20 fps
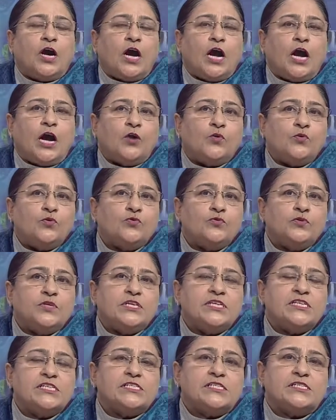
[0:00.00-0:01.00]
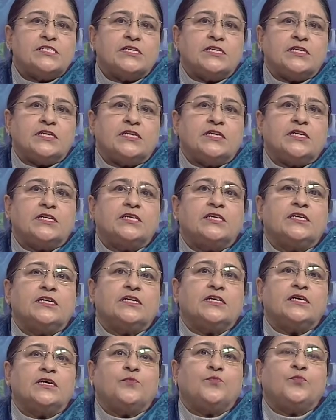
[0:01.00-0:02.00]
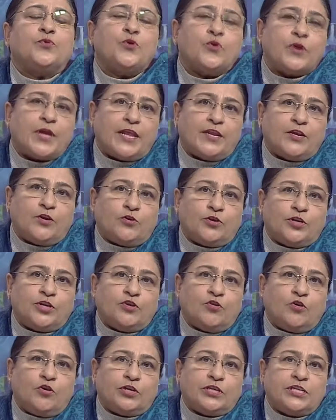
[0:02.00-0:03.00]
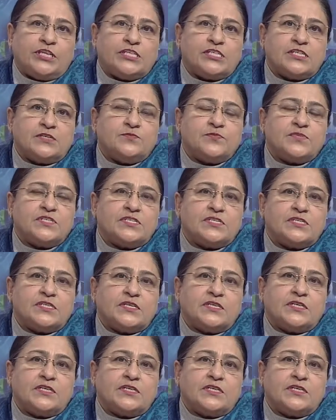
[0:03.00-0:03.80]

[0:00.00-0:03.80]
How do these prokaryotic organisms